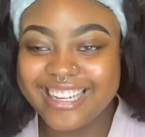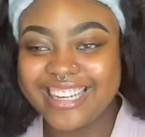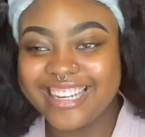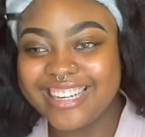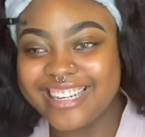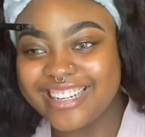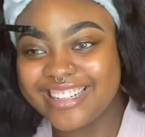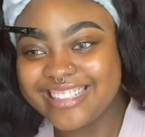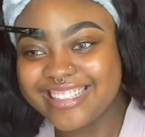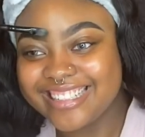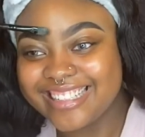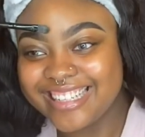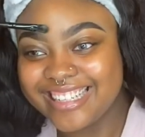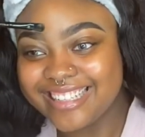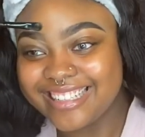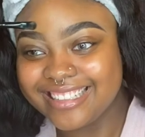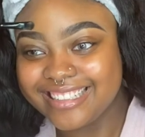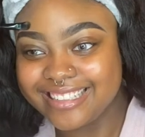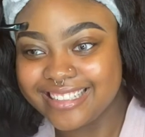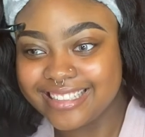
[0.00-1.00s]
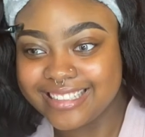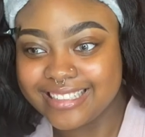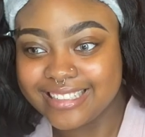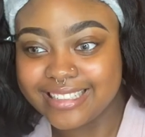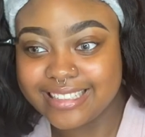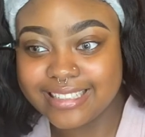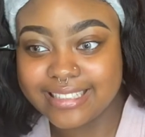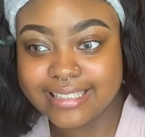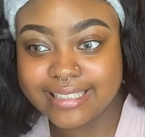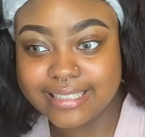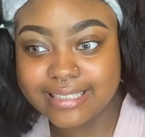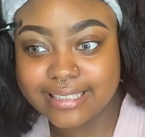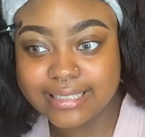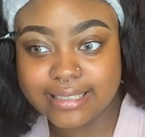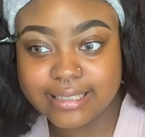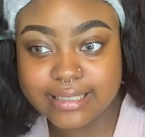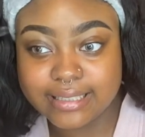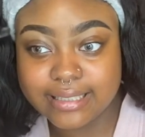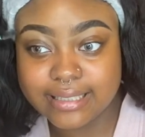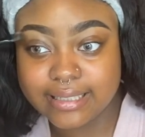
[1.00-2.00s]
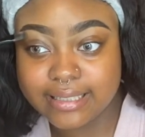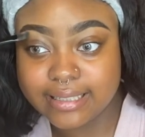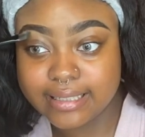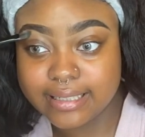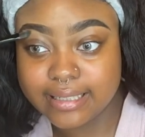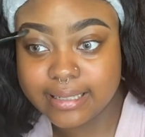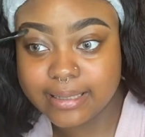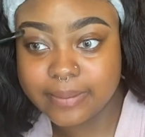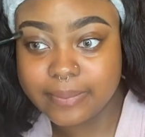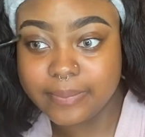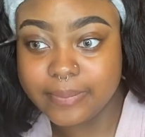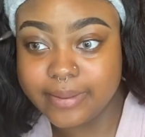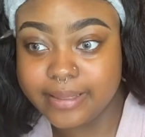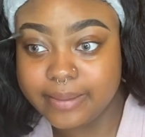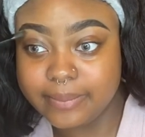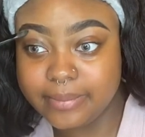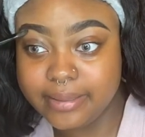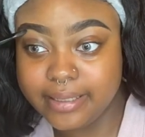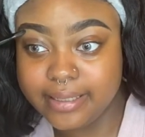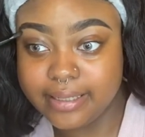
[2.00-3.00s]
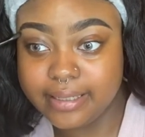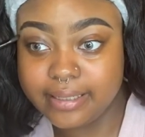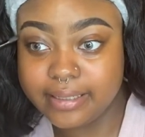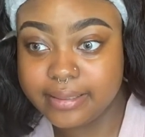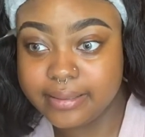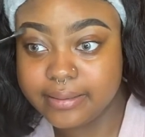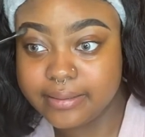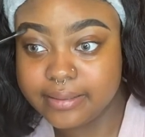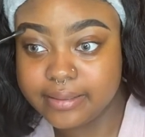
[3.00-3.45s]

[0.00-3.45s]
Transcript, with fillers: can y'all see it? Cause baby,